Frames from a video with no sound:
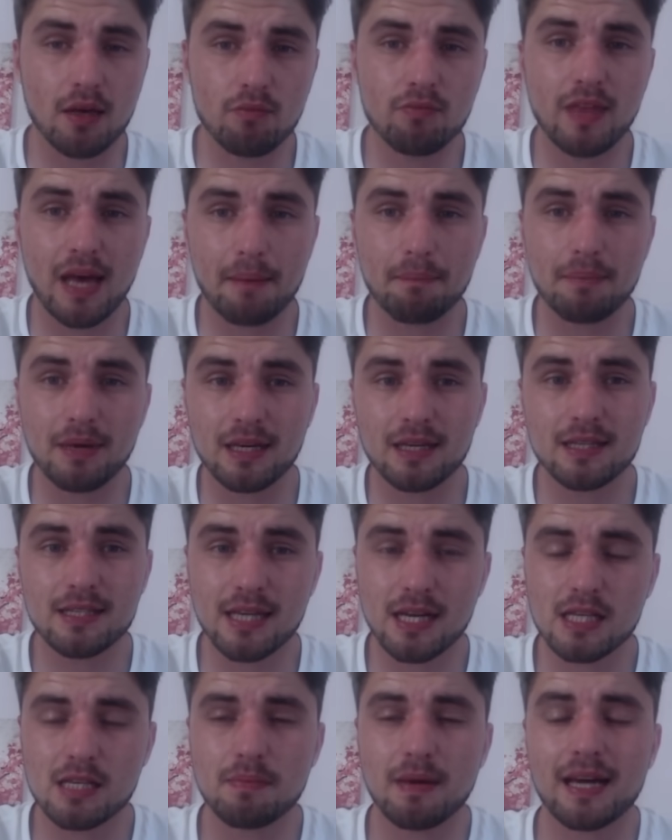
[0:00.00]
that being a
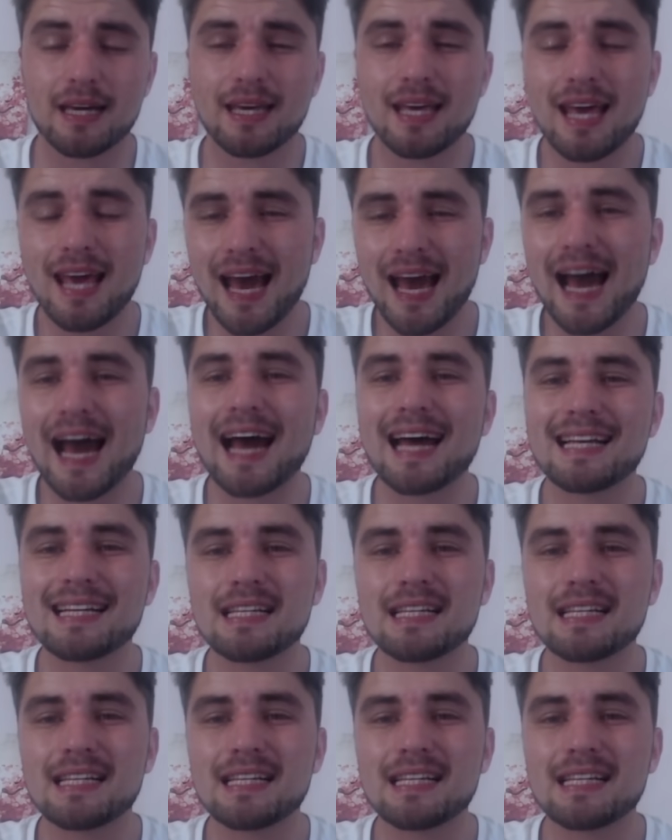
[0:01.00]
centre-back and